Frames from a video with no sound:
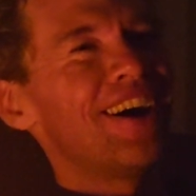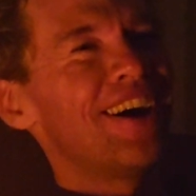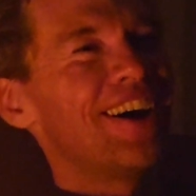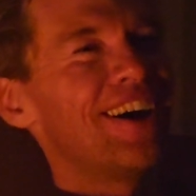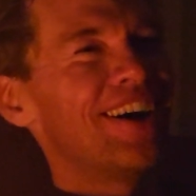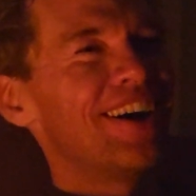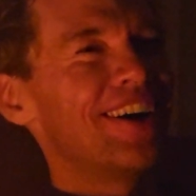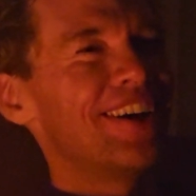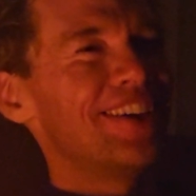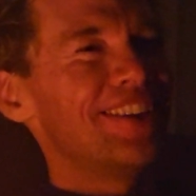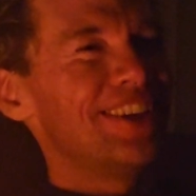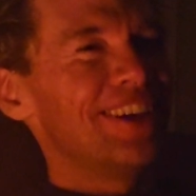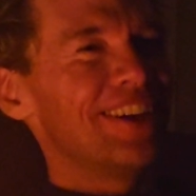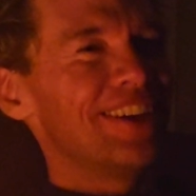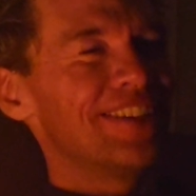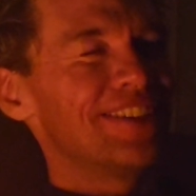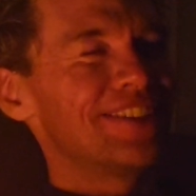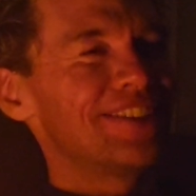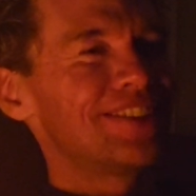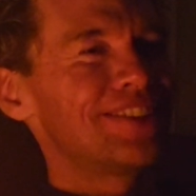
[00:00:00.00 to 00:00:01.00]
Ah,
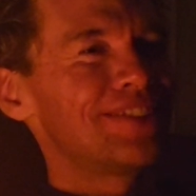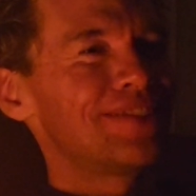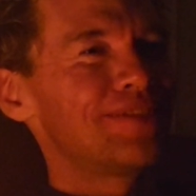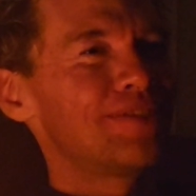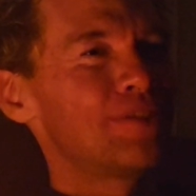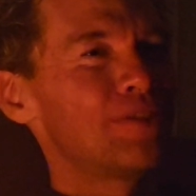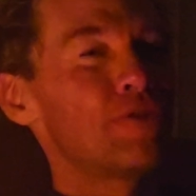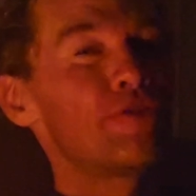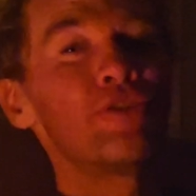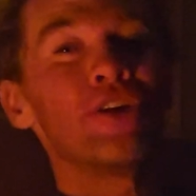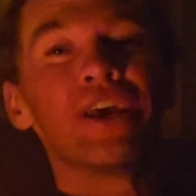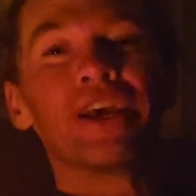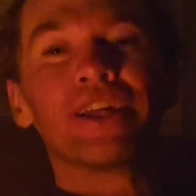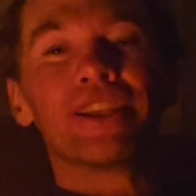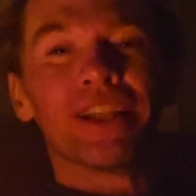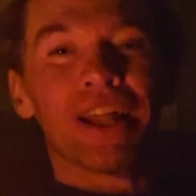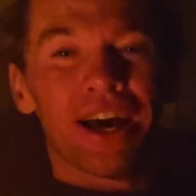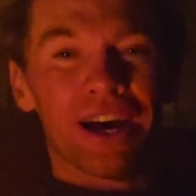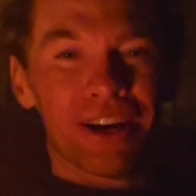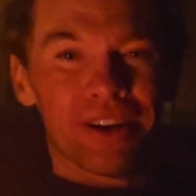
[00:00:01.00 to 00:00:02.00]
yes.
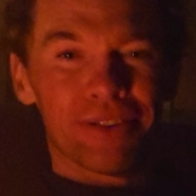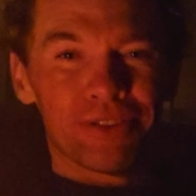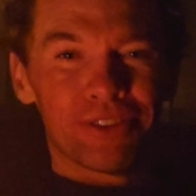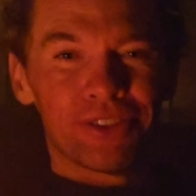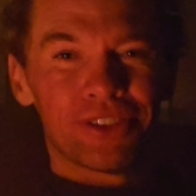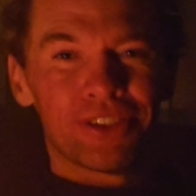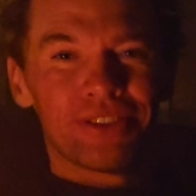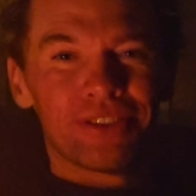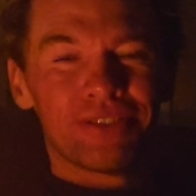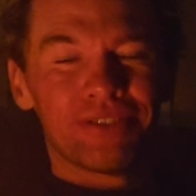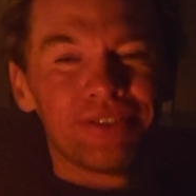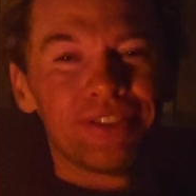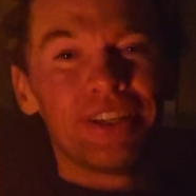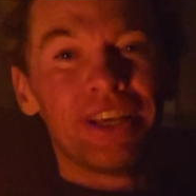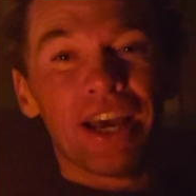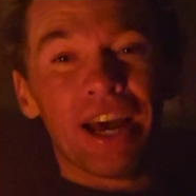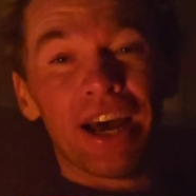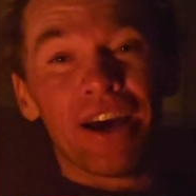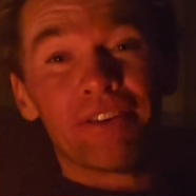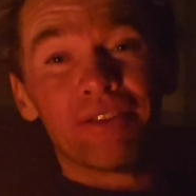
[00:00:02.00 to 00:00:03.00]
Fake laughs.
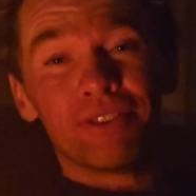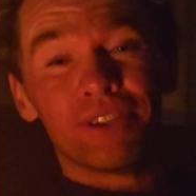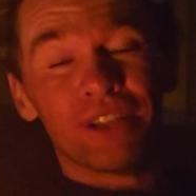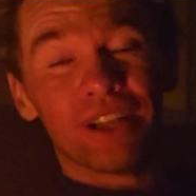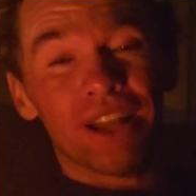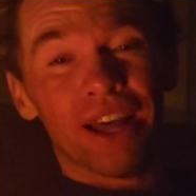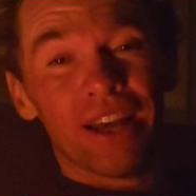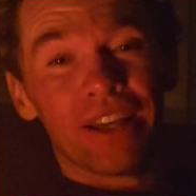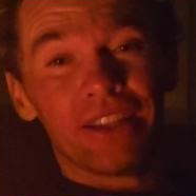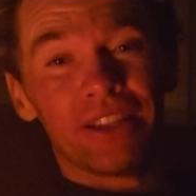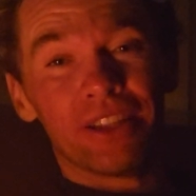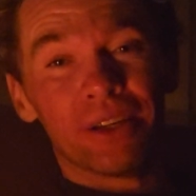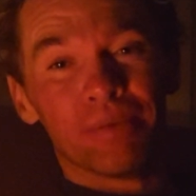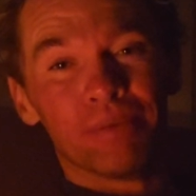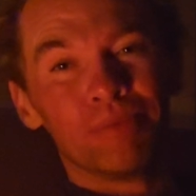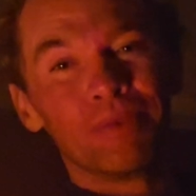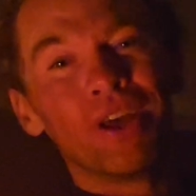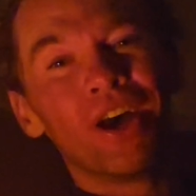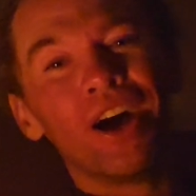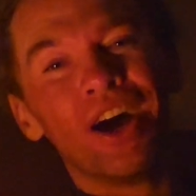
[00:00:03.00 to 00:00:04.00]
You have to like them.